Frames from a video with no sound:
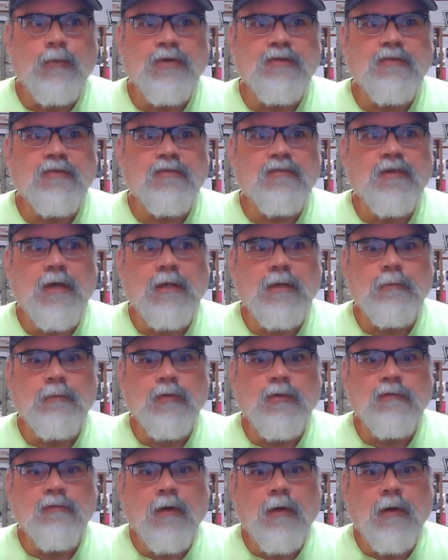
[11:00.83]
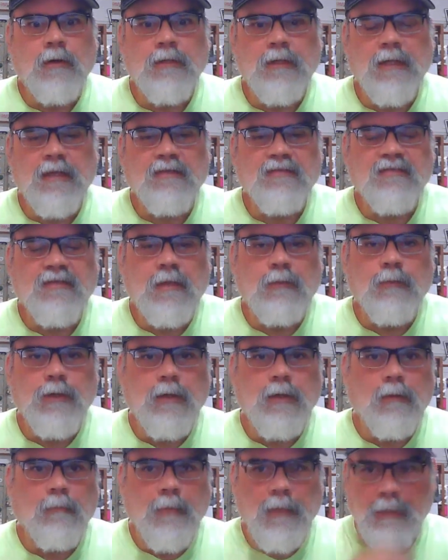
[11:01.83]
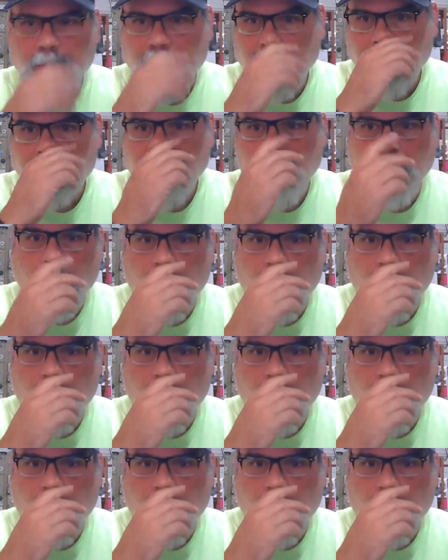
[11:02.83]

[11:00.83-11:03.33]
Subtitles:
we just kind of move on. Like I said, we don't make any big